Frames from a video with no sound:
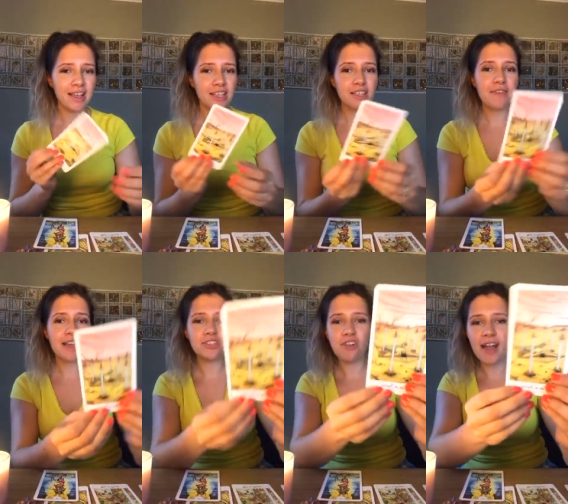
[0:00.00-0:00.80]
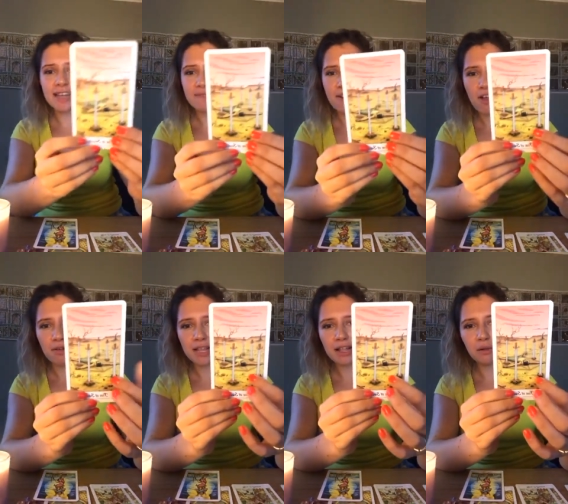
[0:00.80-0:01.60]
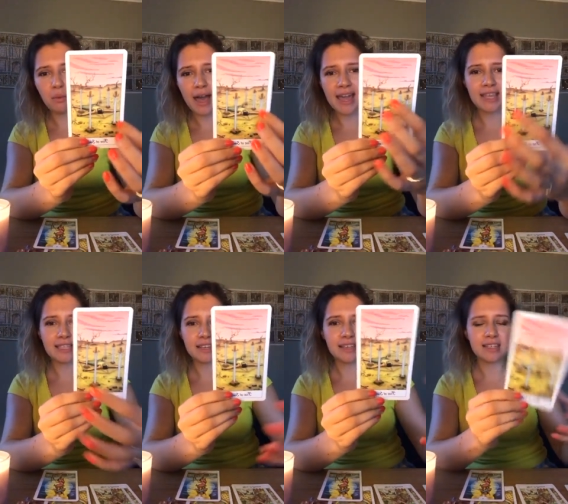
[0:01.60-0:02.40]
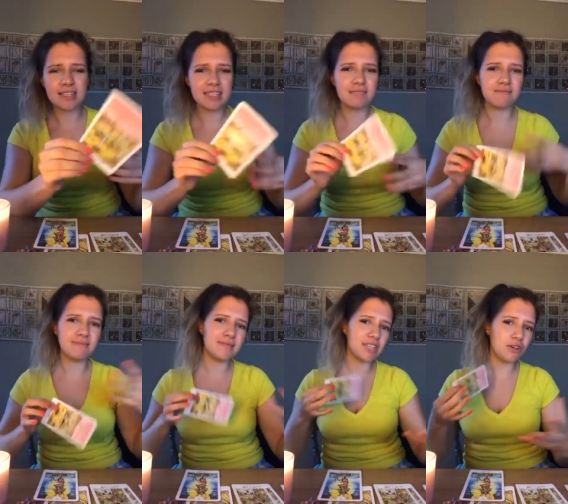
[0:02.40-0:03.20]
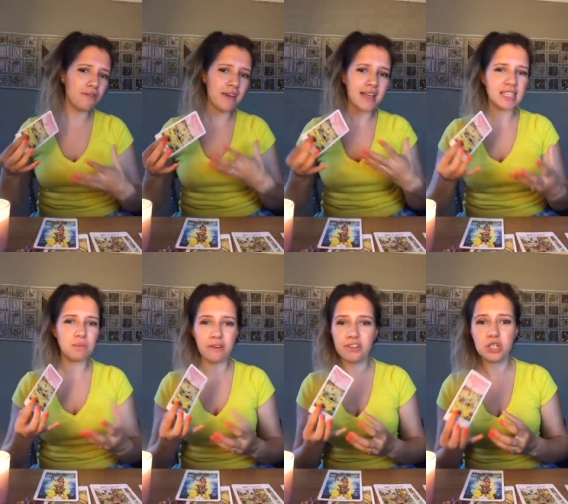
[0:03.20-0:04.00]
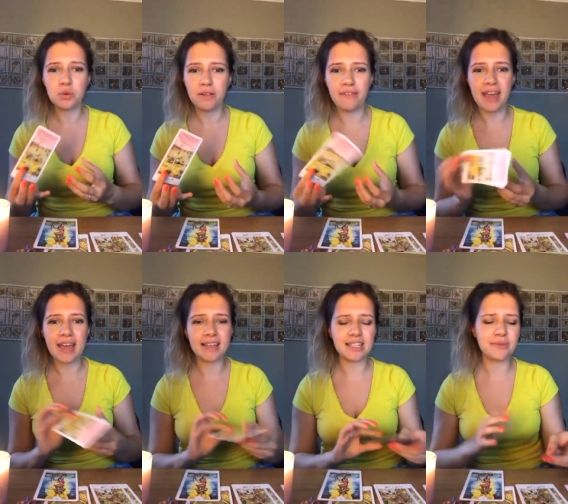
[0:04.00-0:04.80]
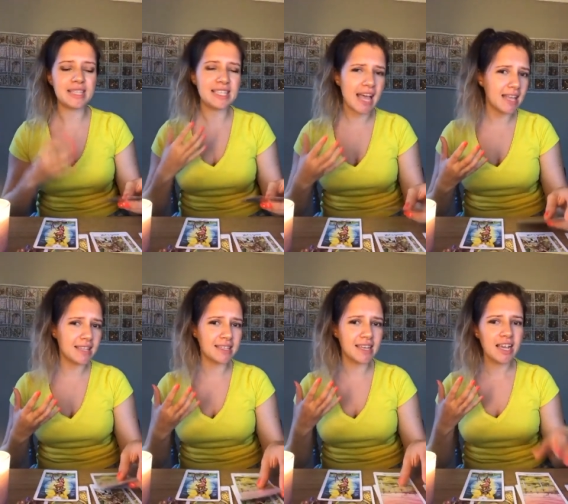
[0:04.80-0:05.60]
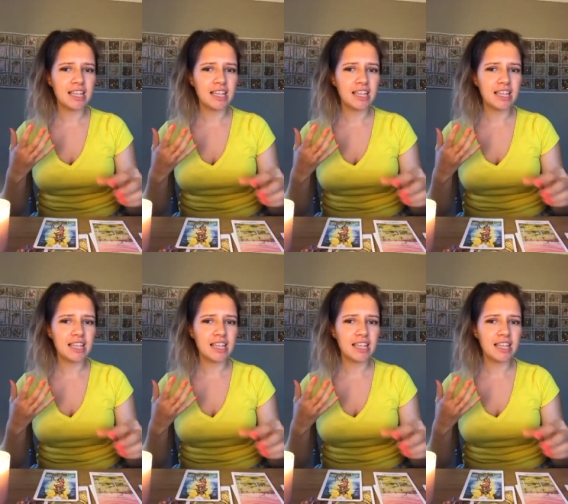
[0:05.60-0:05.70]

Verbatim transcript: So they're trying in their own little way to to do their spiritual thing, to ascend,